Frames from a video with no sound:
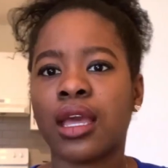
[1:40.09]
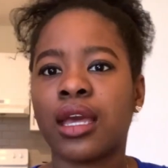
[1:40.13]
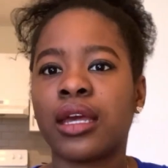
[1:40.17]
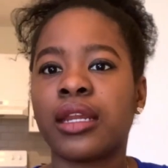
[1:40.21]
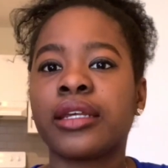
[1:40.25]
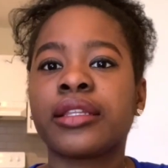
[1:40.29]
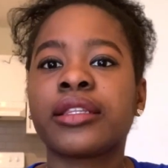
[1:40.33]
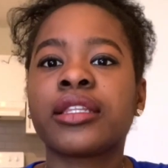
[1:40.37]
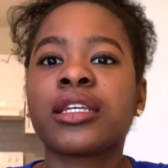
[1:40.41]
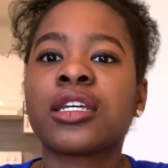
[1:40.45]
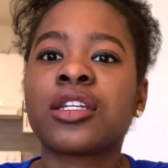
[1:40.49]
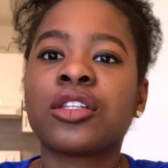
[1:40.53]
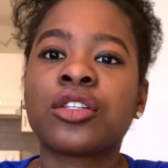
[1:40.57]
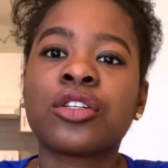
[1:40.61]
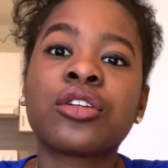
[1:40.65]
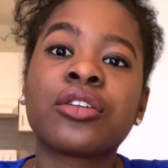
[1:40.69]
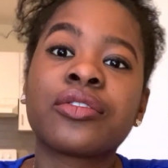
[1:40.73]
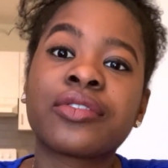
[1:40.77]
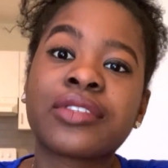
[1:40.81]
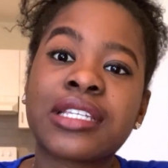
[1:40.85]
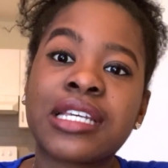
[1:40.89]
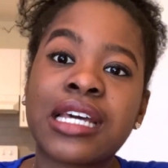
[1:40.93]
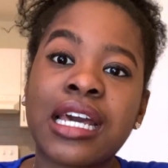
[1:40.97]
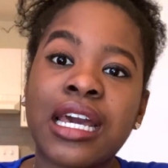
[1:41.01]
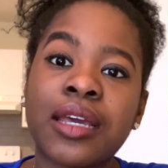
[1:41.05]
And I think a lot
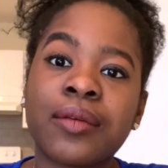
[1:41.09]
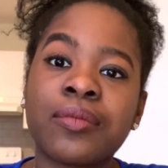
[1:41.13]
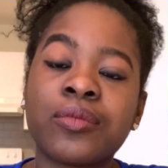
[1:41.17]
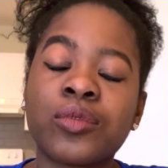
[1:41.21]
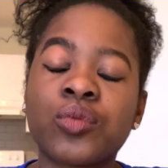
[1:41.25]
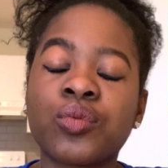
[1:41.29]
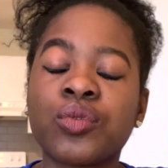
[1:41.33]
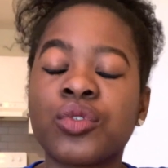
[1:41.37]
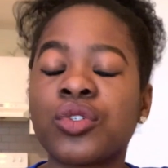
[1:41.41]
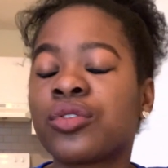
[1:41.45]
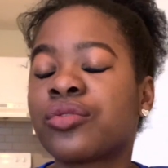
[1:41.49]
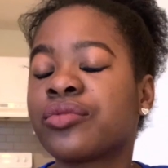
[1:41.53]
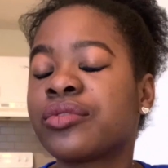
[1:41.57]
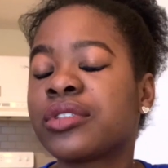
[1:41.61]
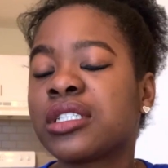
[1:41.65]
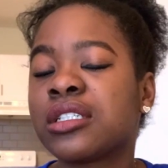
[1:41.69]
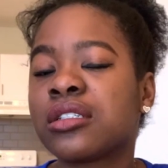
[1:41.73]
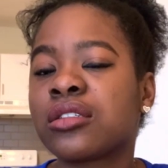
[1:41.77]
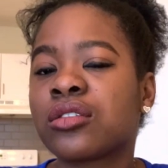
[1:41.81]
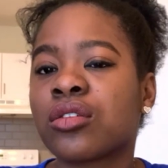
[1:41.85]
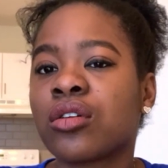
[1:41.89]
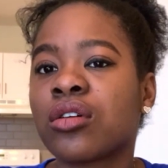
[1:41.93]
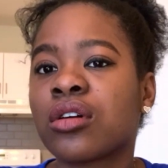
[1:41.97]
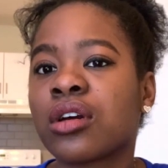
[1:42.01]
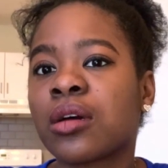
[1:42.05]
of times we don't really
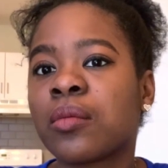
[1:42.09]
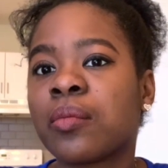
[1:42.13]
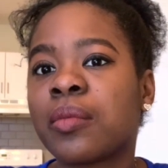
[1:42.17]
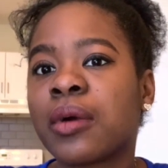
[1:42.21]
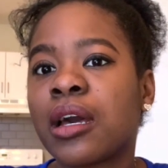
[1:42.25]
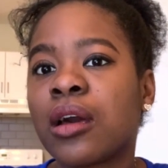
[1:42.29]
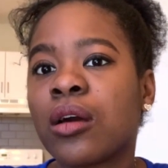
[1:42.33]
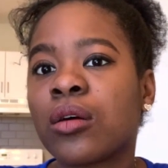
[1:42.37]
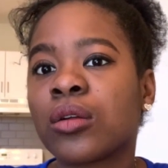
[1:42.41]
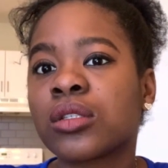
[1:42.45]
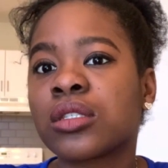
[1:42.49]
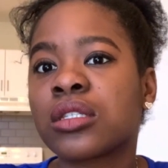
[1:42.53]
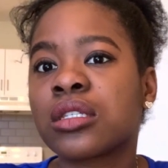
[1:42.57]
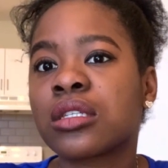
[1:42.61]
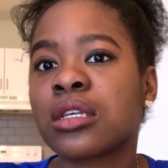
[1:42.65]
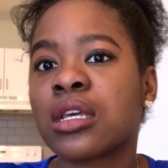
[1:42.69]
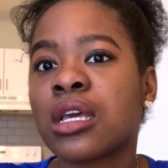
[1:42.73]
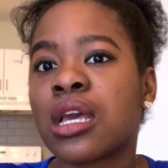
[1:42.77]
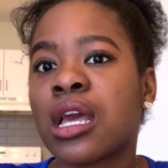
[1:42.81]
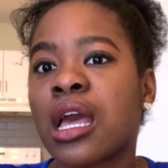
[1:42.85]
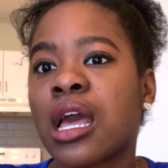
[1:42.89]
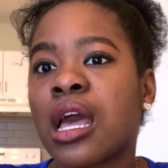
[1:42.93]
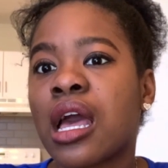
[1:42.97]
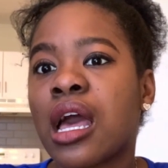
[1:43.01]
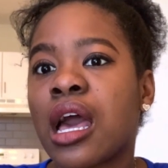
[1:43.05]
talk about
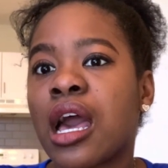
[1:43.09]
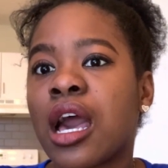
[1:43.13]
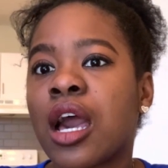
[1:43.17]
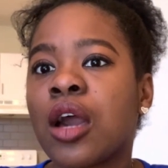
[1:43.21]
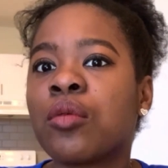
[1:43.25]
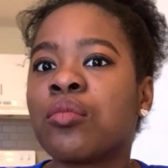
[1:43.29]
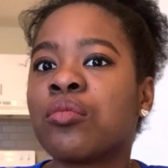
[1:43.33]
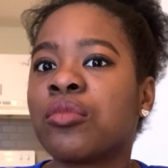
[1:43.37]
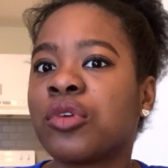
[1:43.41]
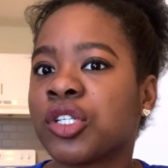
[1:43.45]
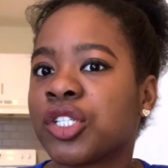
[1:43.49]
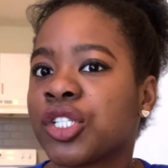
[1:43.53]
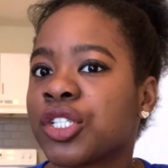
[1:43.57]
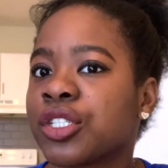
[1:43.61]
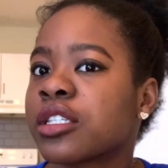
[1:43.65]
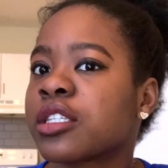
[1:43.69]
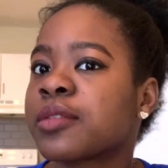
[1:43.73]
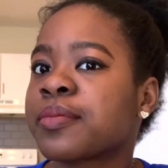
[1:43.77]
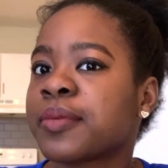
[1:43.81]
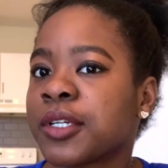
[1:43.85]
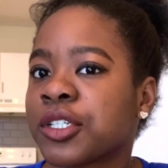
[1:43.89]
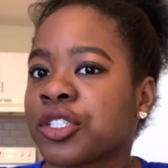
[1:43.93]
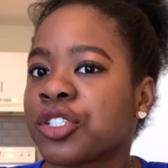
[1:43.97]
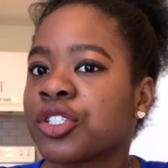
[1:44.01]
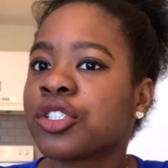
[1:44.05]
how much
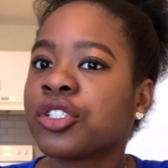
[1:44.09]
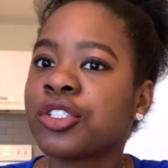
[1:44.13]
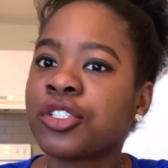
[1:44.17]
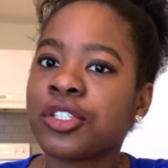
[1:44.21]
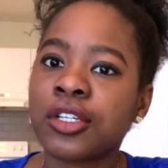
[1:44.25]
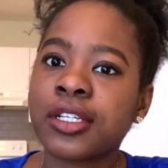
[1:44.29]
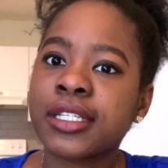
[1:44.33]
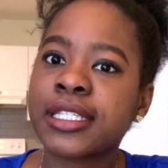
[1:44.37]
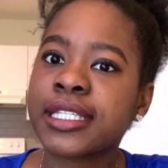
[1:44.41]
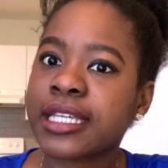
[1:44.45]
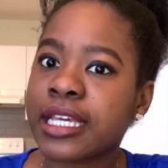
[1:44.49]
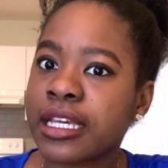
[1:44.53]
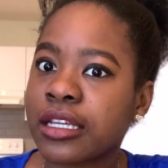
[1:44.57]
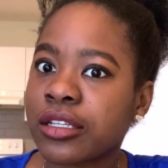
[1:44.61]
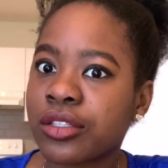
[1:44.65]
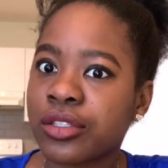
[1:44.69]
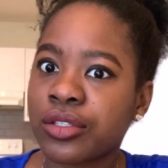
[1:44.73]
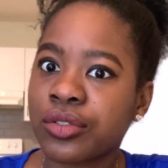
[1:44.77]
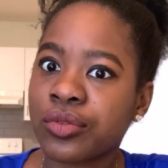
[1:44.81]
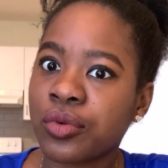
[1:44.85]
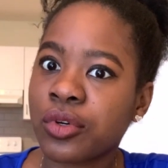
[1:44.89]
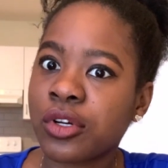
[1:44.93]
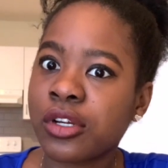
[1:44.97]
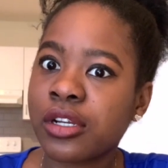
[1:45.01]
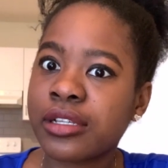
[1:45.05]
this pressure does get
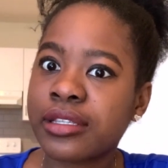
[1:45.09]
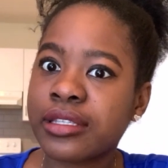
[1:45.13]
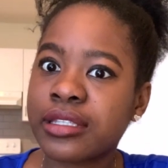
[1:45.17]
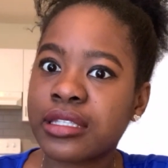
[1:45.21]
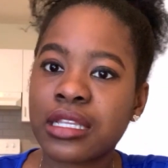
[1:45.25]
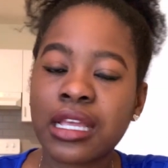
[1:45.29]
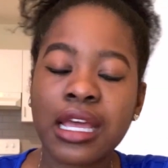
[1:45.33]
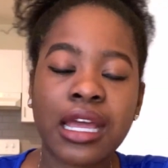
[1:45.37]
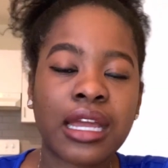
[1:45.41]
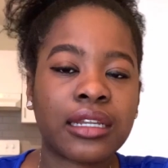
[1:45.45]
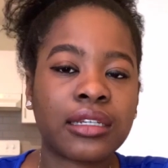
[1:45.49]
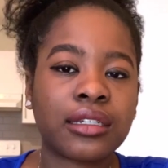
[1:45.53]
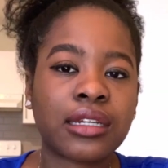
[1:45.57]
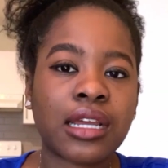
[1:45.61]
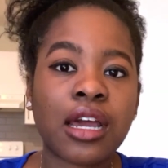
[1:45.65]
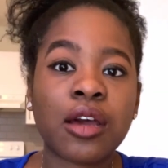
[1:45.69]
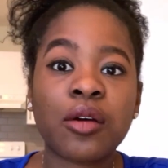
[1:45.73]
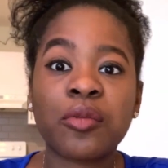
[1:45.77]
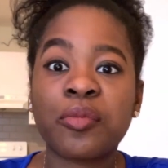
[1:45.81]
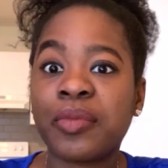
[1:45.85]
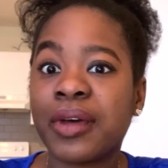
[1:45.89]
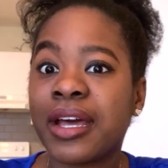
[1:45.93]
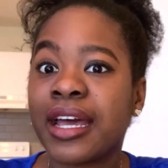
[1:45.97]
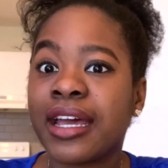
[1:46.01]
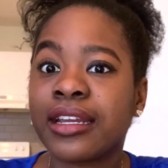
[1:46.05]
to us and
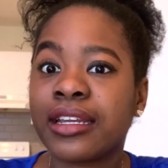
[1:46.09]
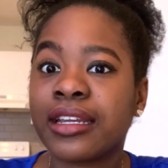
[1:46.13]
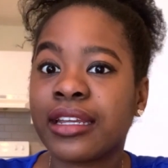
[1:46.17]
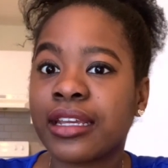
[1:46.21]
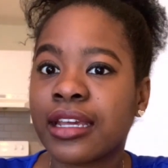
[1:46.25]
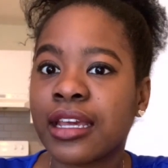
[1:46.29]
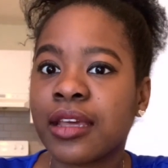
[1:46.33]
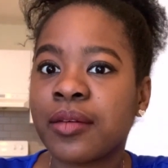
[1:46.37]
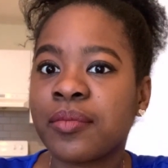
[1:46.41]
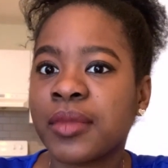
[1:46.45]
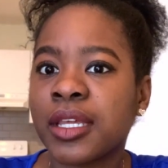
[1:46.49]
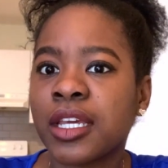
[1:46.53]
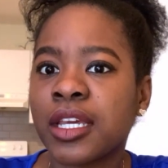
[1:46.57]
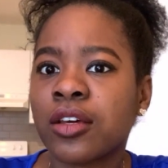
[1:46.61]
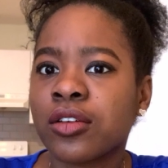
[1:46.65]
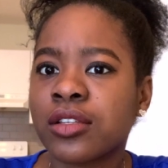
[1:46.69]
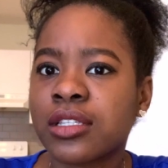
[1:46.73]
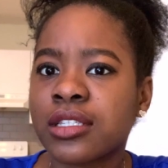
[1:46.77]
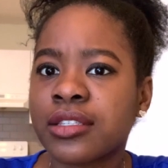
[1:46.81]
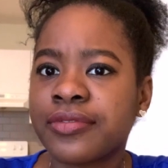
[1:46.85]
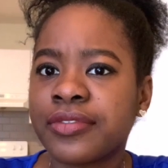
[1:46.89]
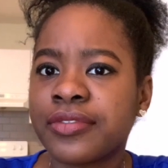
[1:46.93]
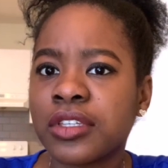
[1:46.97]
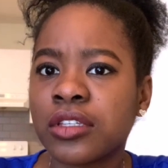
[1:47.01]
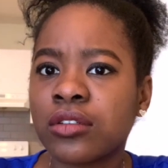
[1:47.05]
how bad it can make
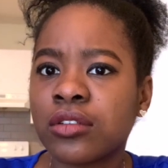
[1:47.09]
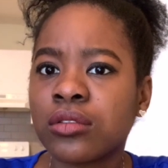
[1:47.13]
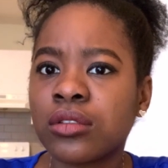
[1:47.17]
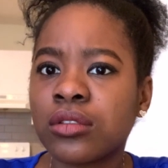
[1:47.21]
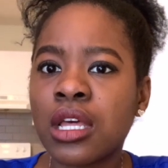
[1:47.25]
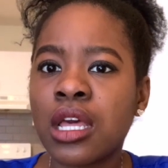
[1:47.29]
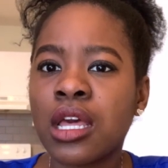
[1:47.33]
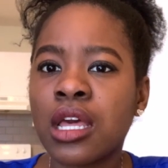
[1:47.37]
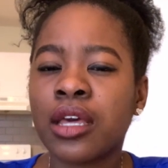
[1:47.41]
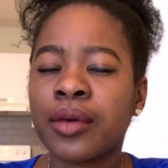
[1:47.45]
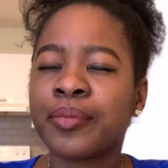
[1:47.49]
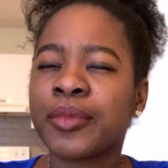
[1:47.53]
us feel,